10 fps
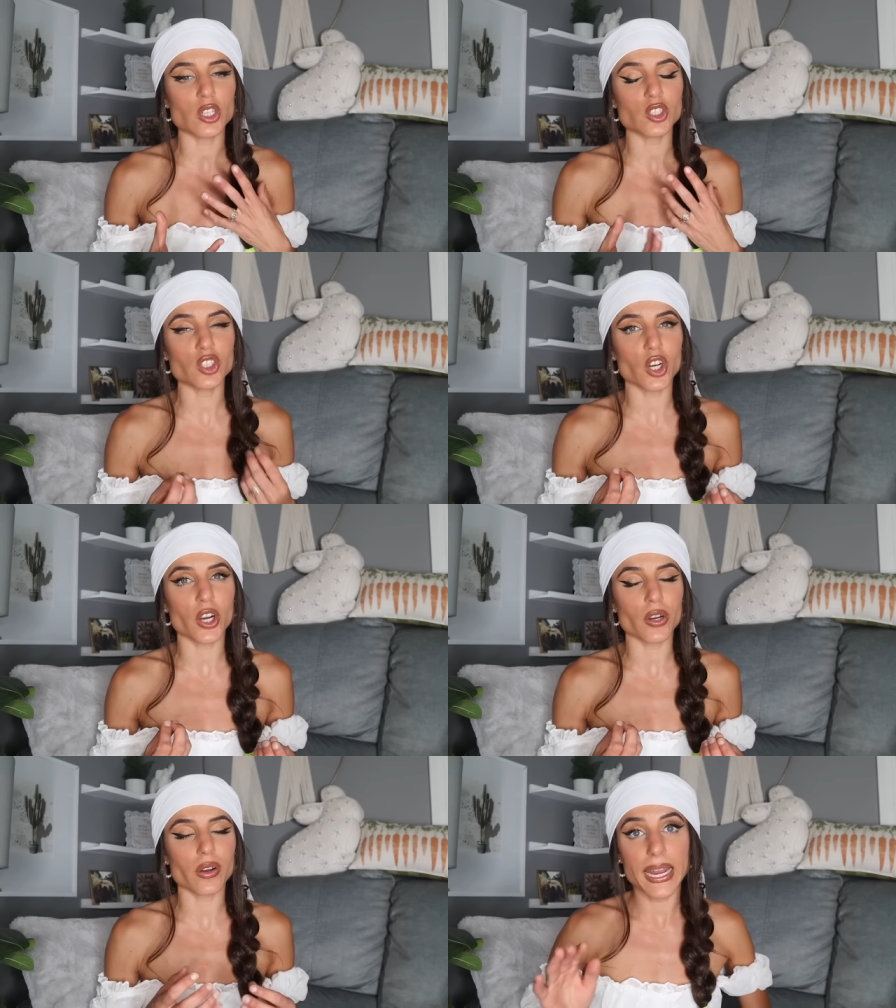
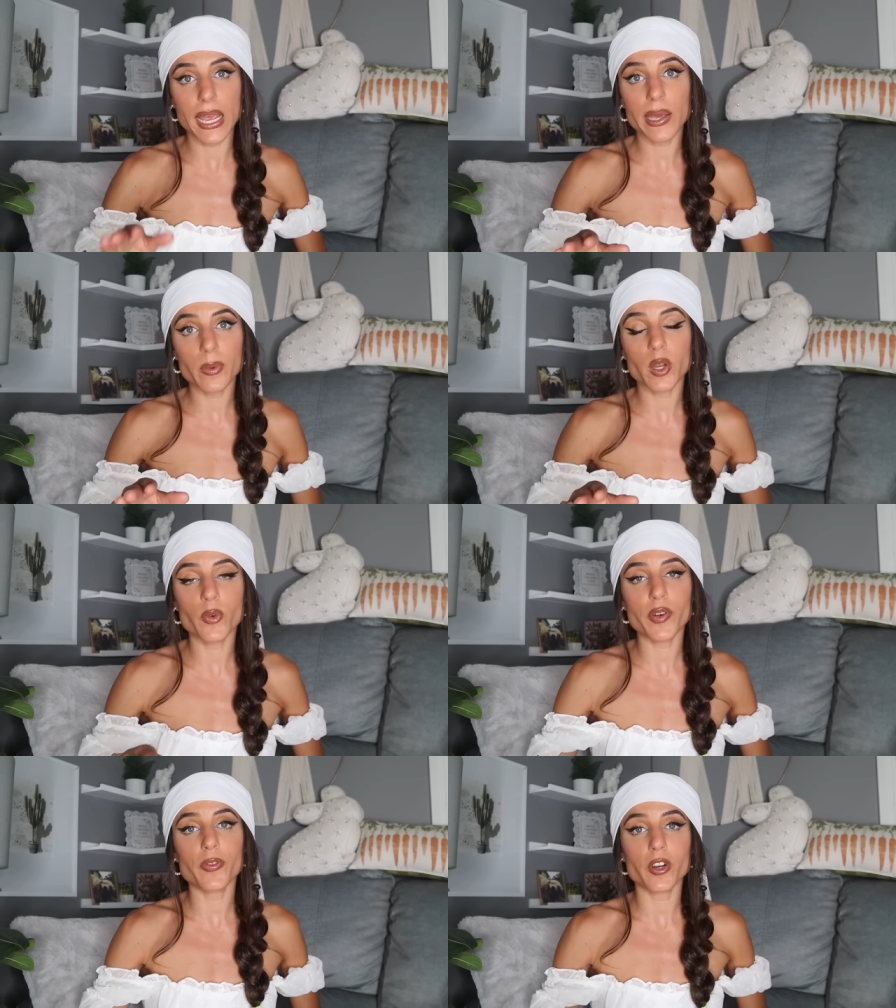Sure, and I am going to
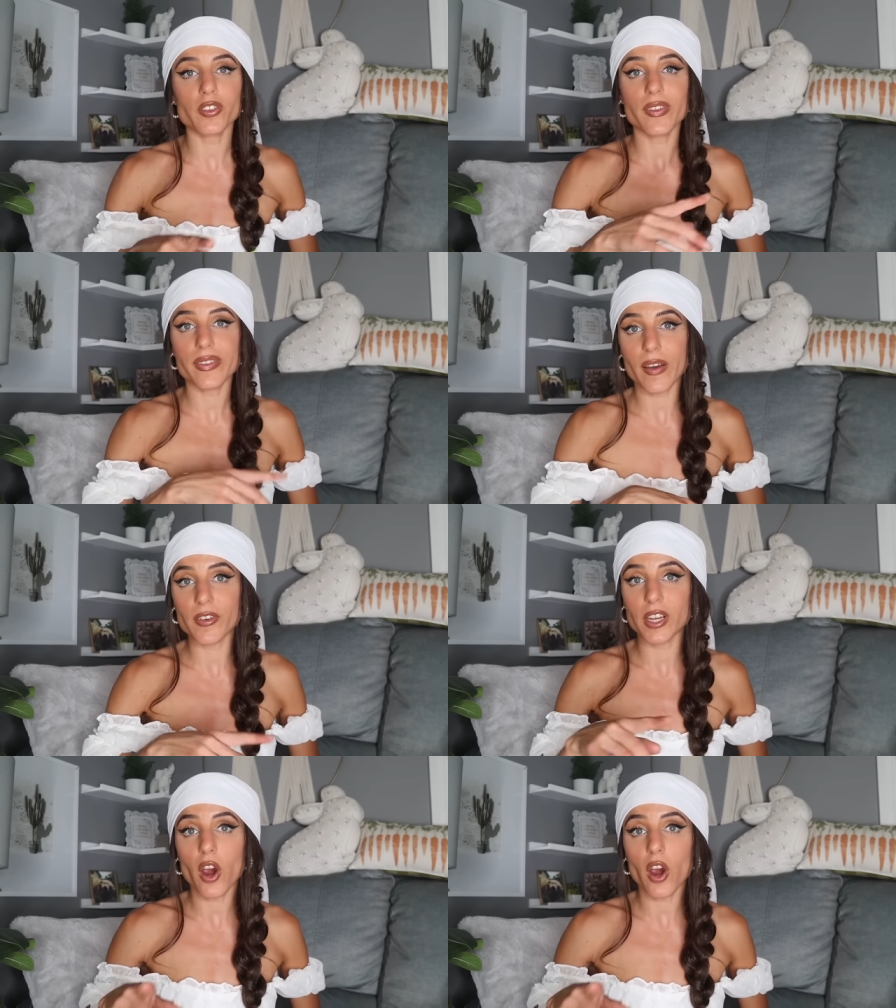refer to Stephanie